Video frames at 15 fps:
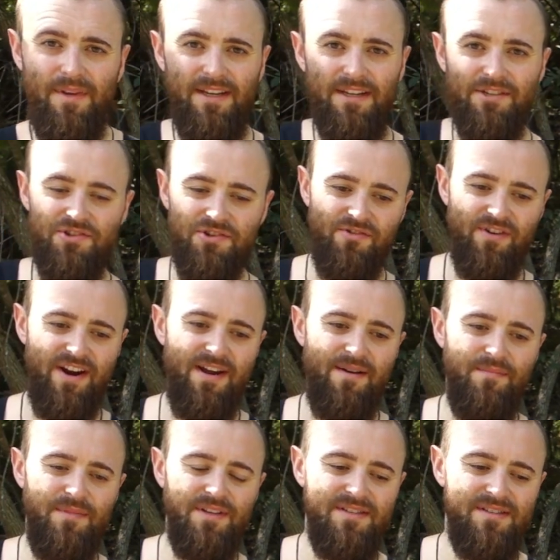
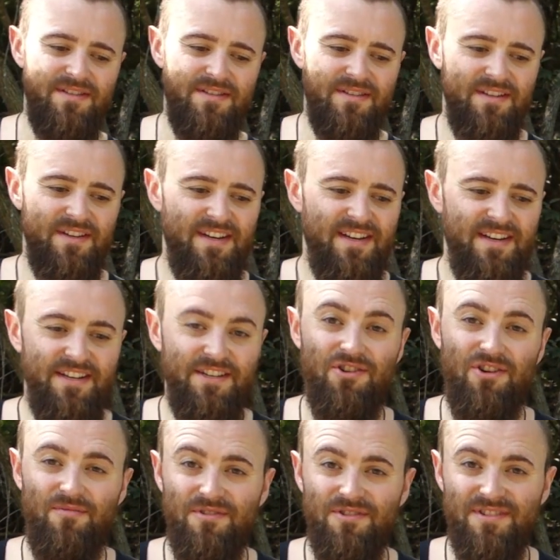Instagram is
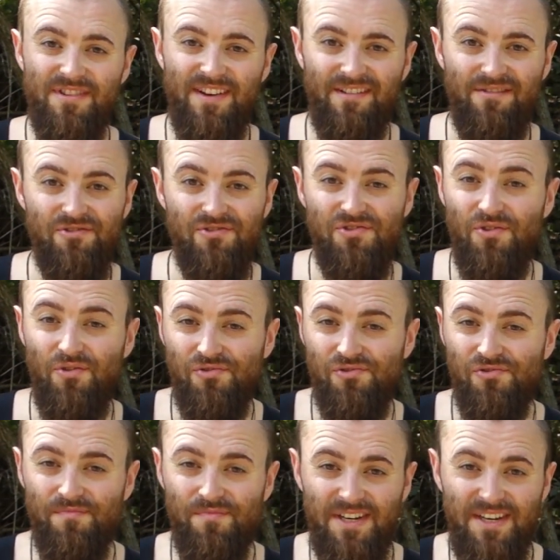almost like the
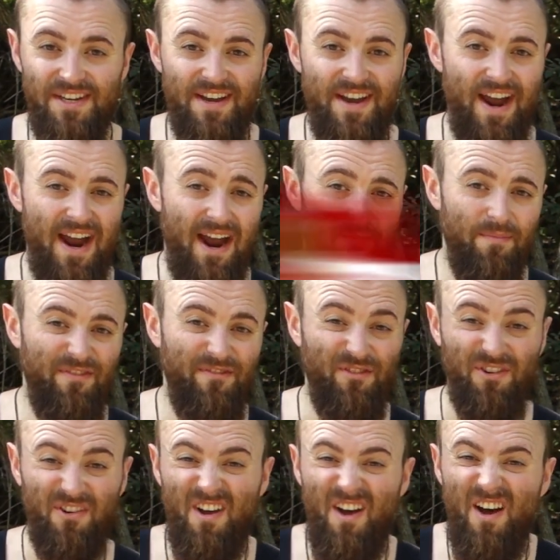social media app
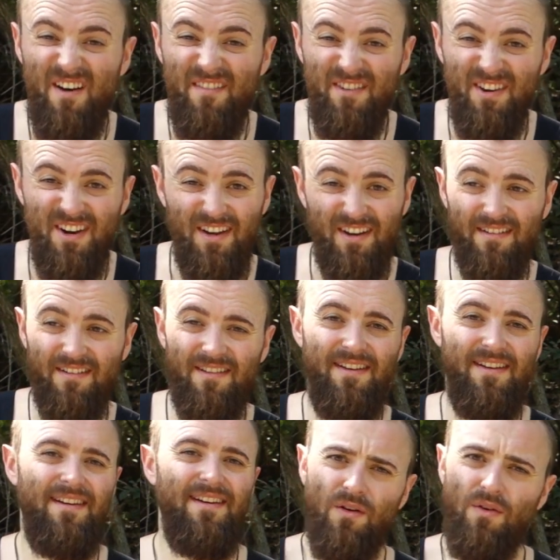for coveting.
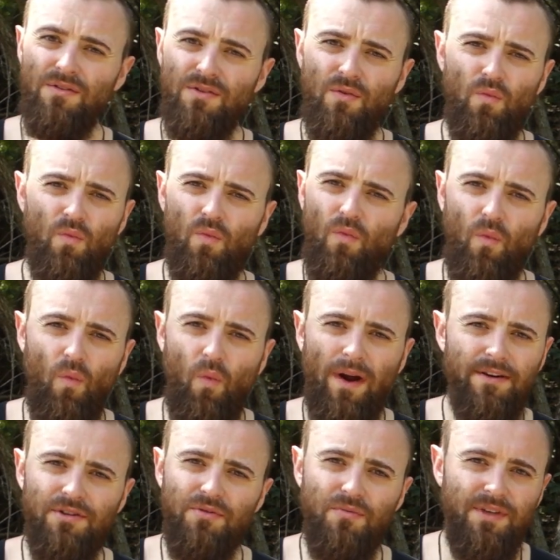So, why
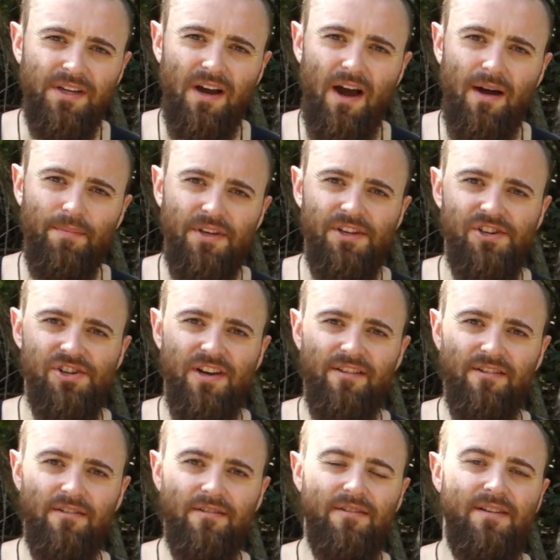do we copy each
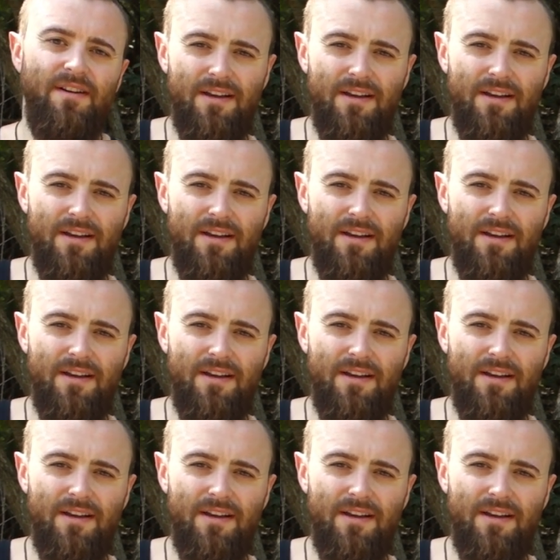other?